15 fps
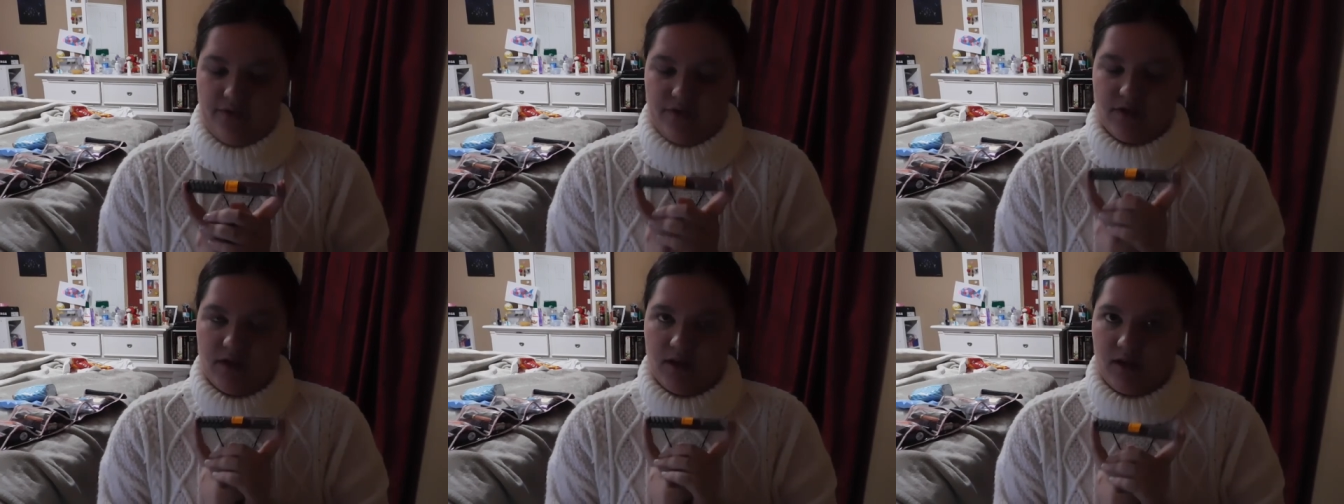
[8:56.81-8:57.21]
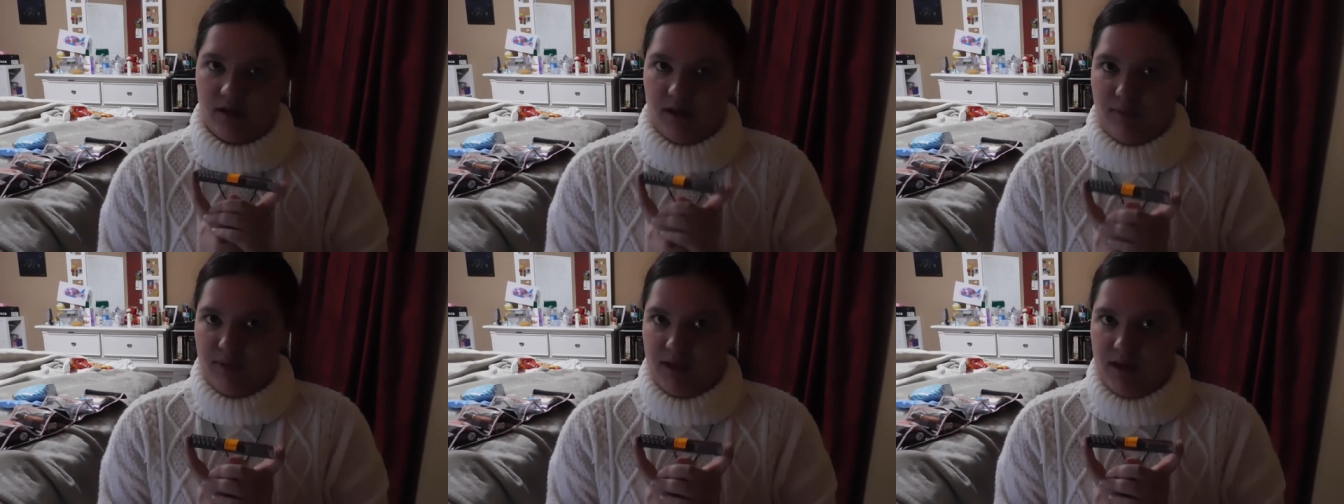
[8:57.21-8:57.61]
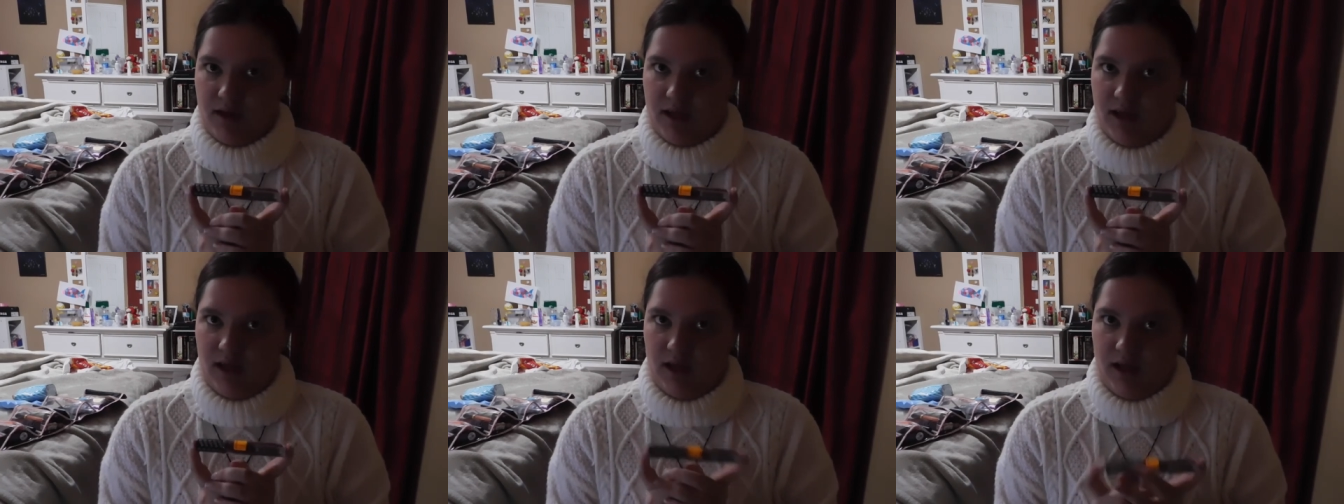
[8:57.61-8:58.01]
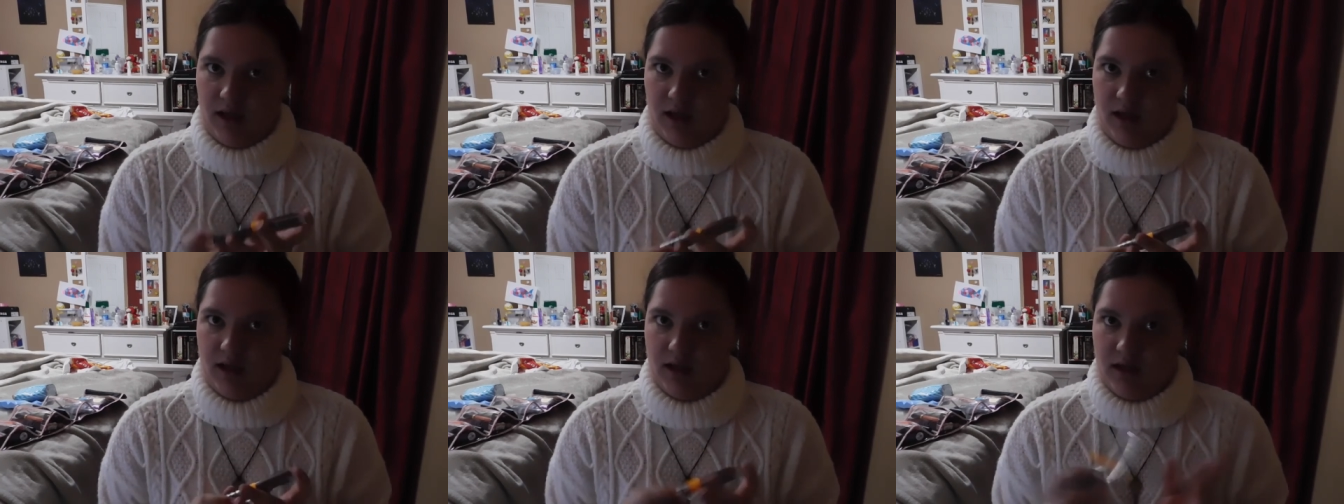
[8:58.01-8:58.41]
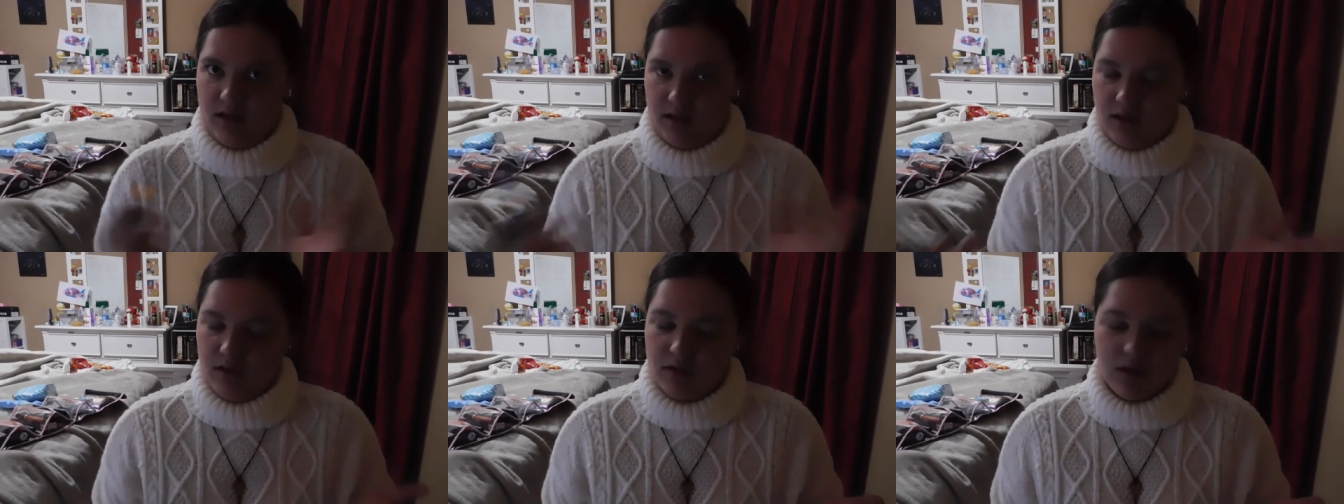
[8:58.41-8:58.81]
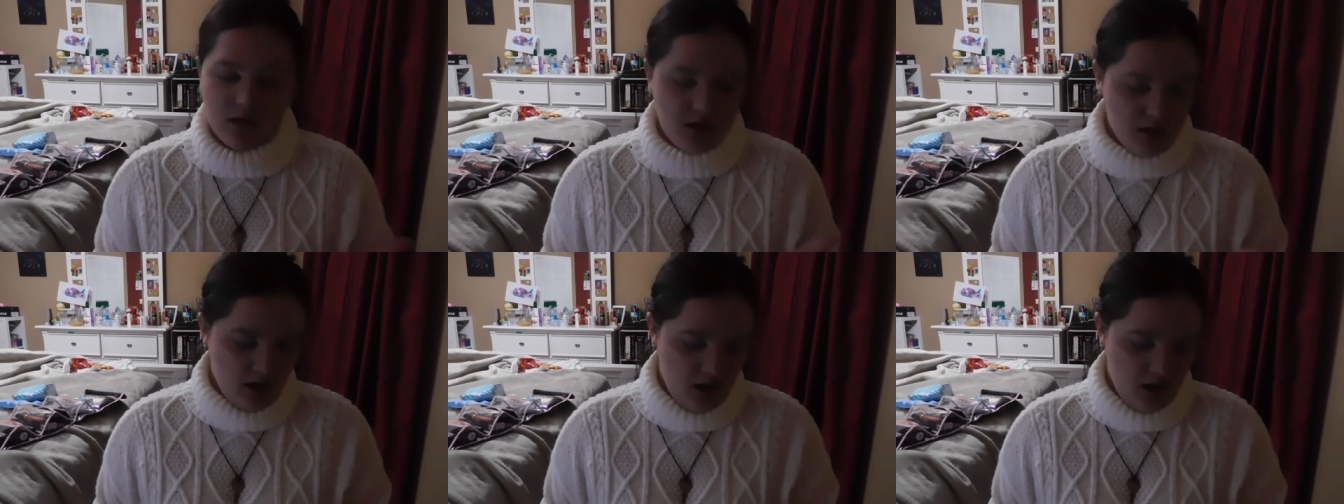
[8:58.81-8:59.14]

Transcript: to the lipstick he is using.